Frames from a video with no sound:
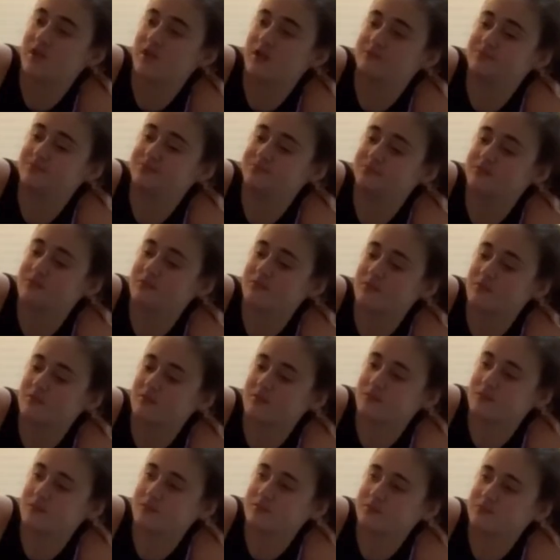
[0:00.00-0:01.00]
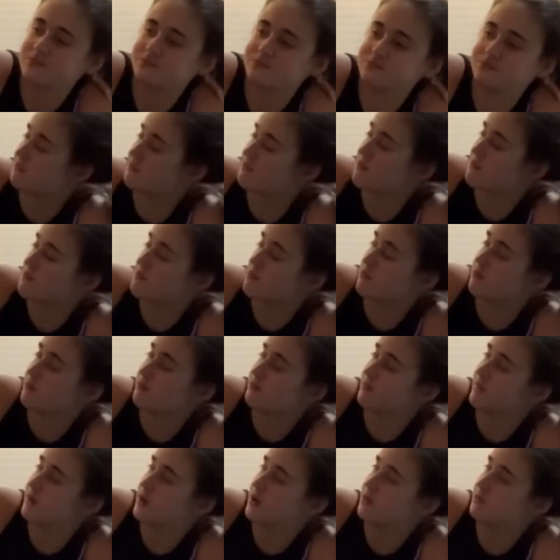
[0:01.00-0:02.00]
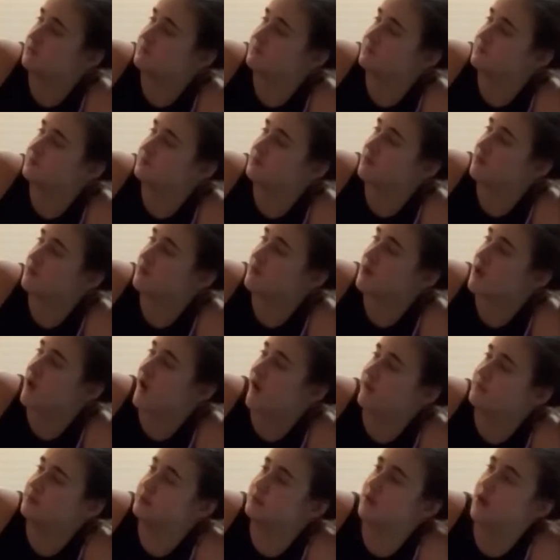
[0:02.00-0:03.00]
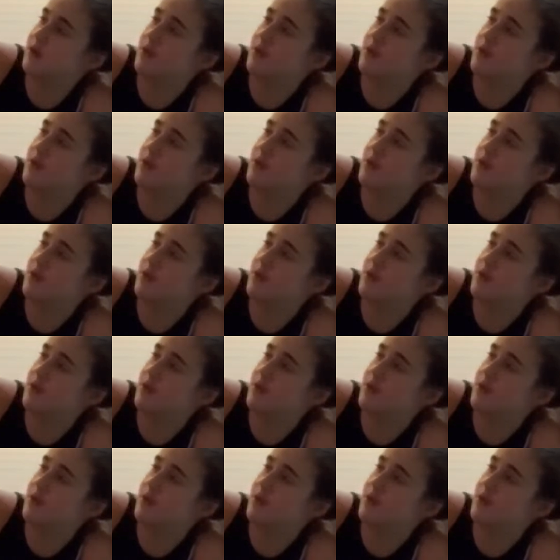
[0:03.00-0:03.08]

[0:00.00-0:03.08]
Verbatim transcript: to color on. Funky things to draw